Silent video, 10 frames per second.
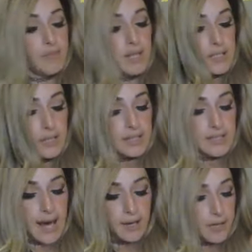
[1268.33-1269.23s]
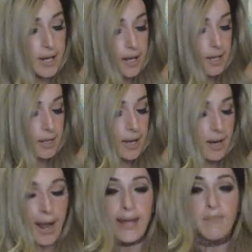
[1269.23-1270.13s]
me till Saturday at
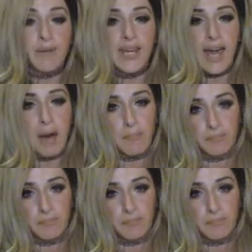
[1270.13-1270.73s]
8 p.m.